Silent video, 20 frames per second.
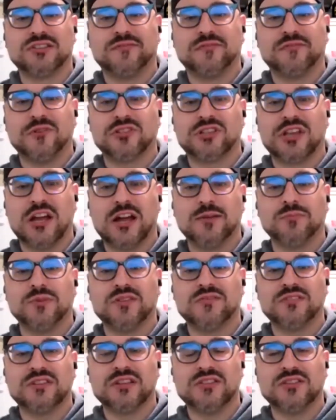the first time
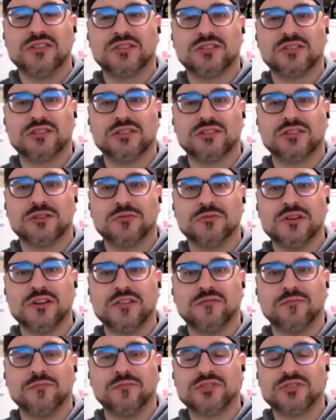we've seen this
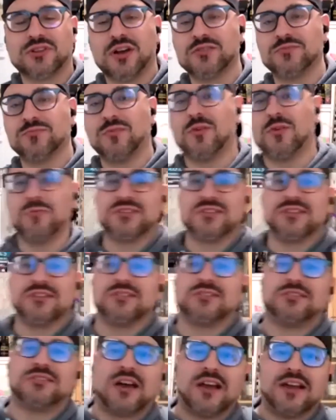distillery from the Scotch Malt
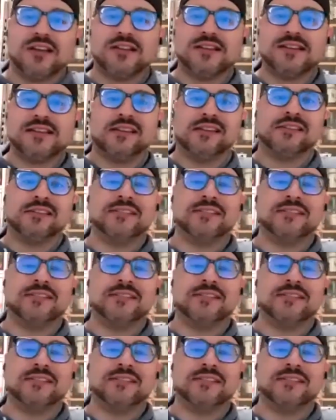Whisky Society